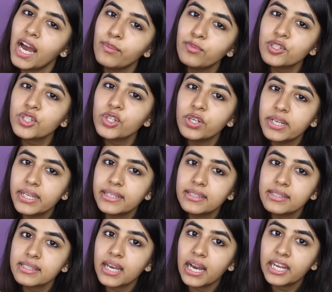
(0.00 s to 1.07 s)
Now I'm just going to
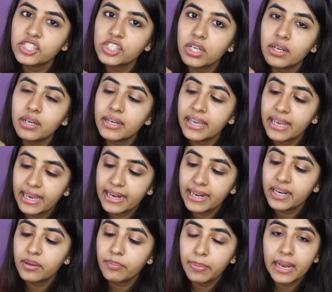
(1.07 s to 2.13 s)
take this Kajal again
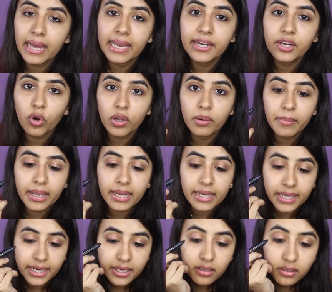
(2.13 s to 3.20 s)
and apply it on my
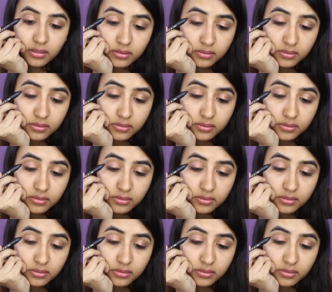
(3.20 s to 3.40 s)
lid.